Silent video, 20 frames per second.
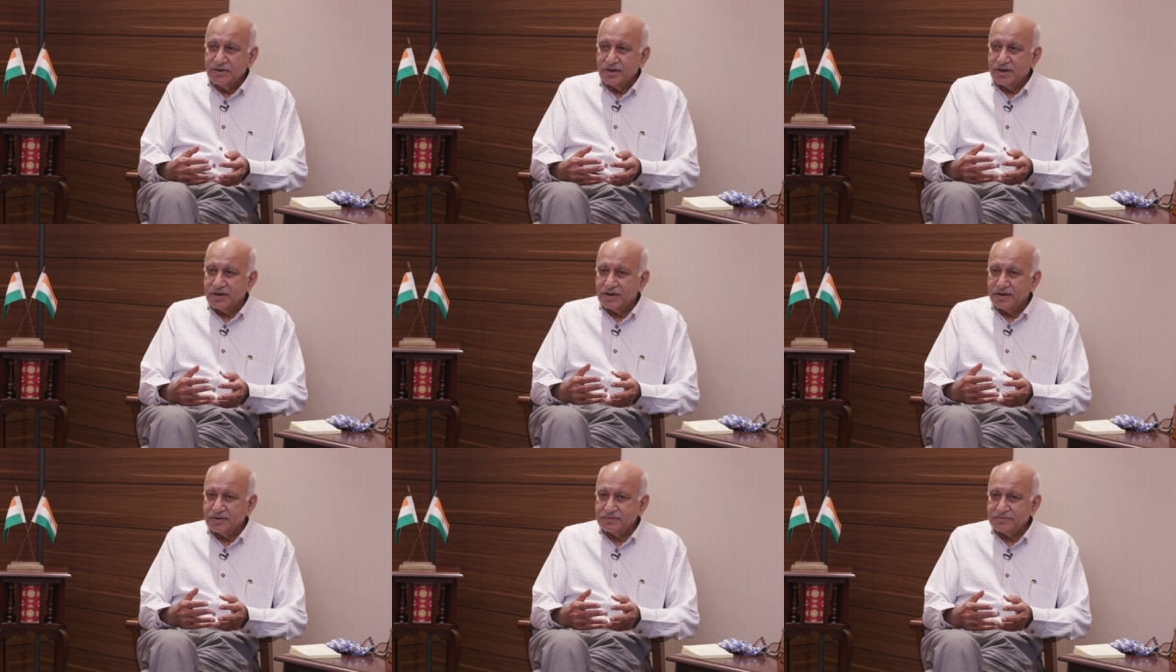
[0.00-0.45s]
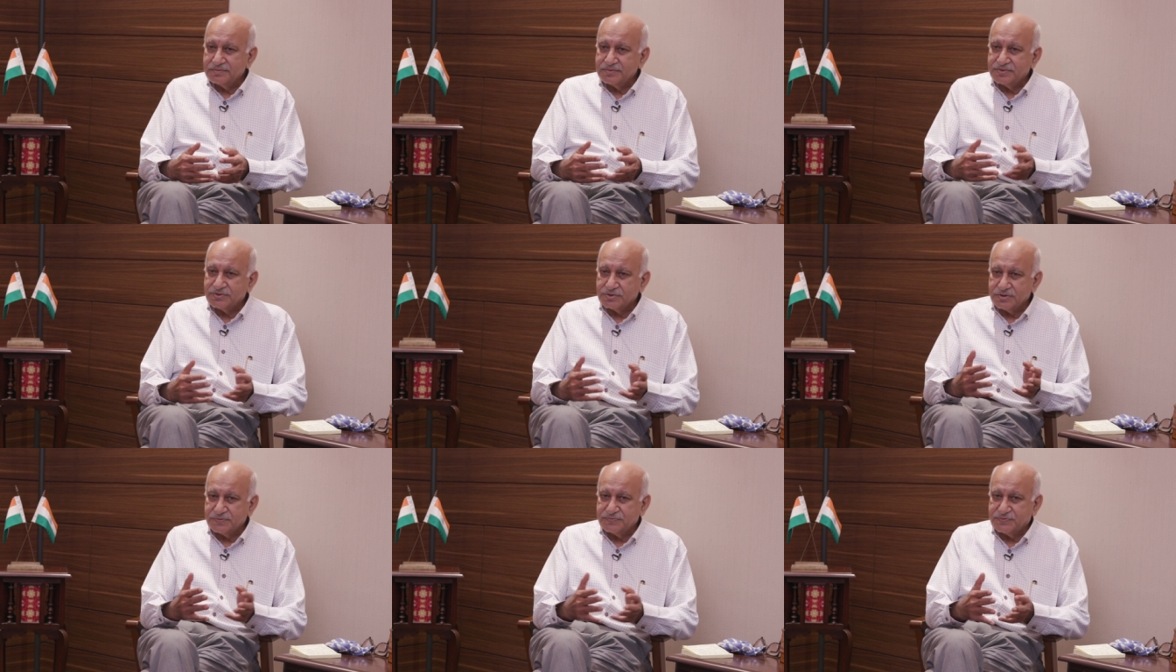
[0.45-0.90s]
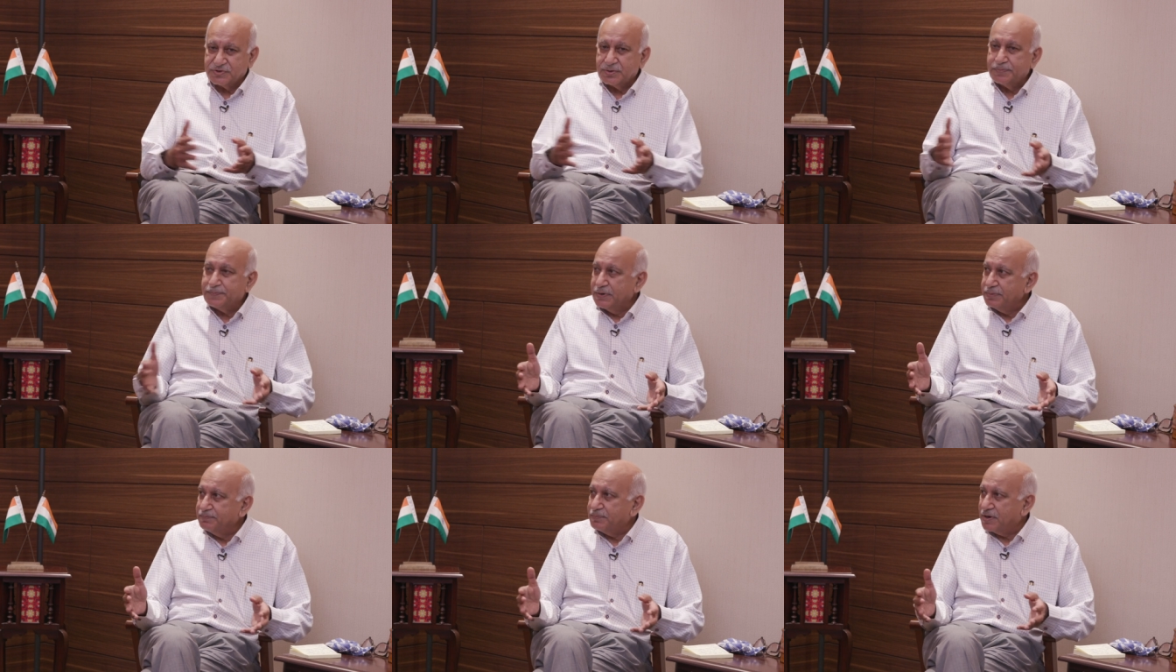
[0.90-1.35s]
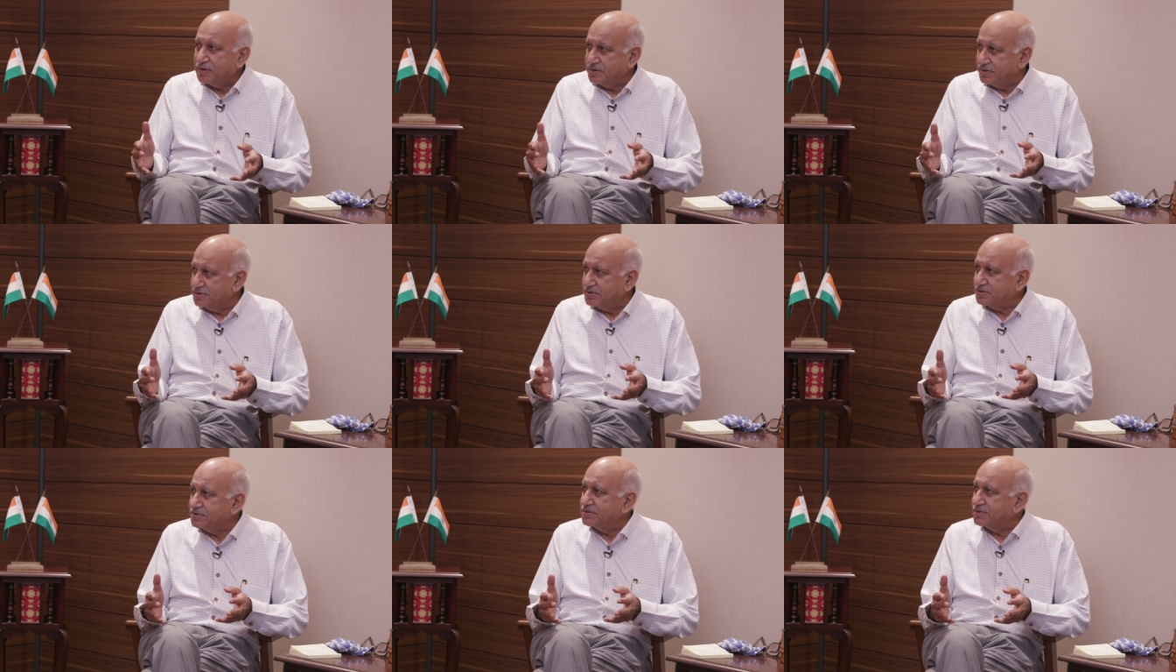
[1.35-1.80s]
sort of triple
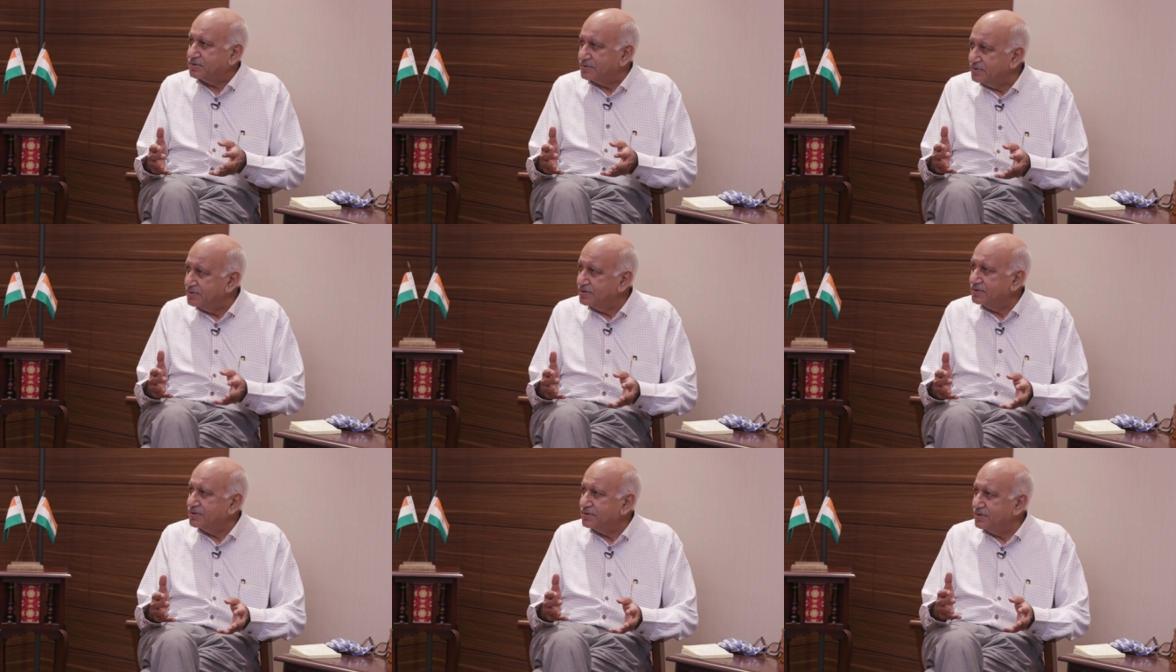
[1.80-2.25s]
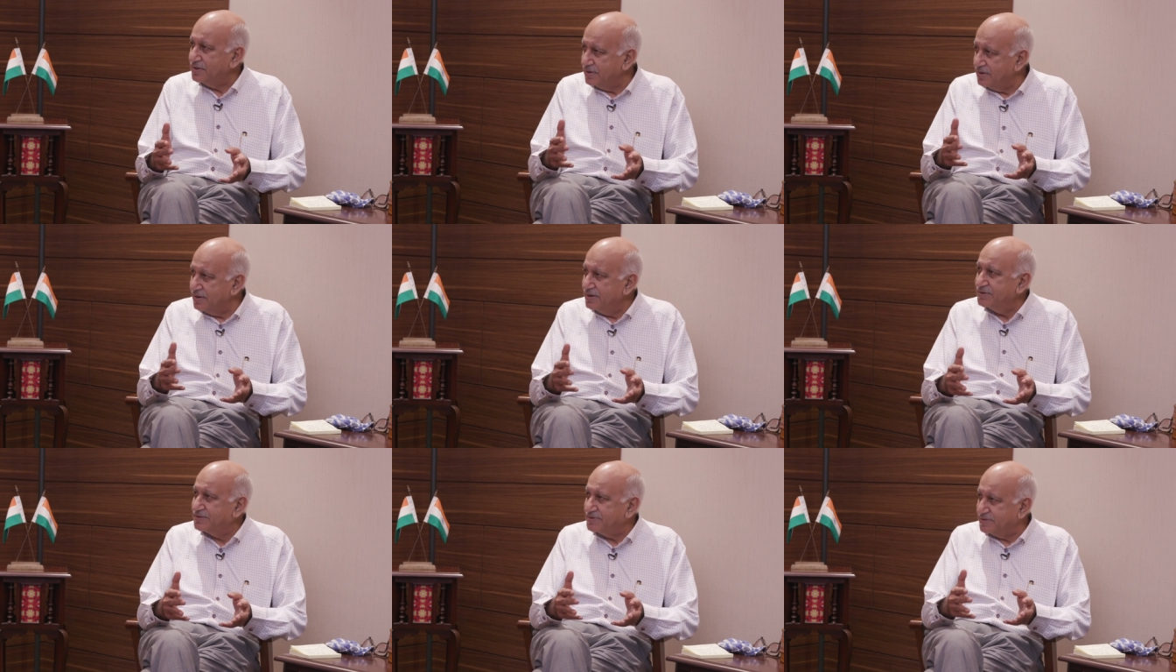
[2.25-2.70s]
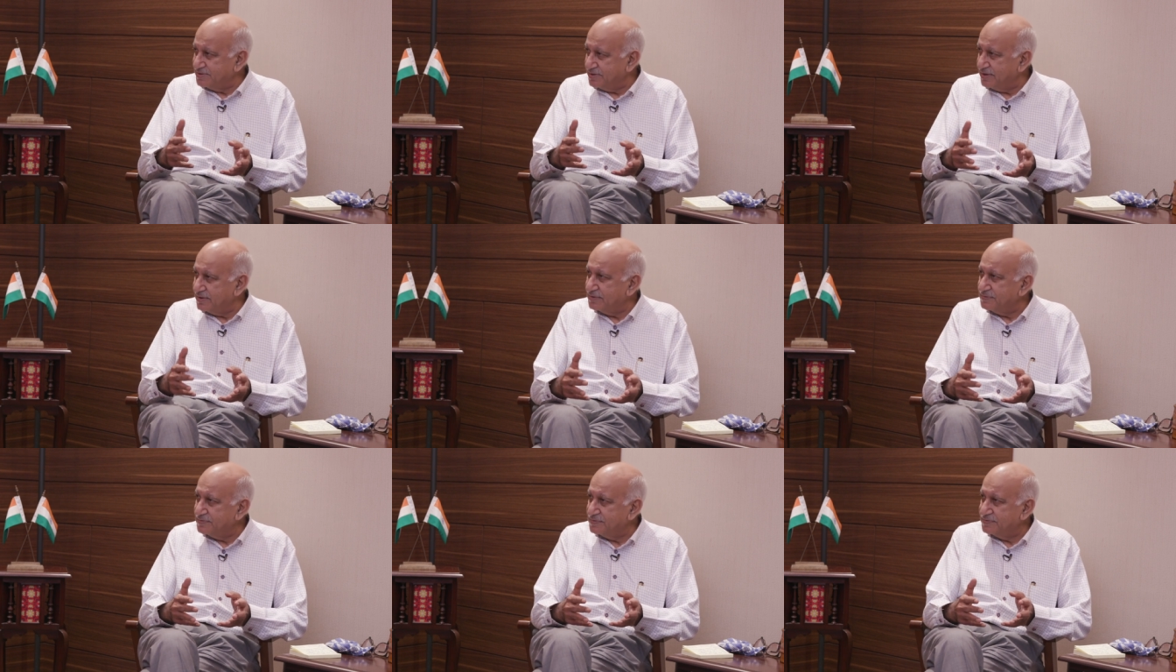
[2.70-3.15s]
partition itself.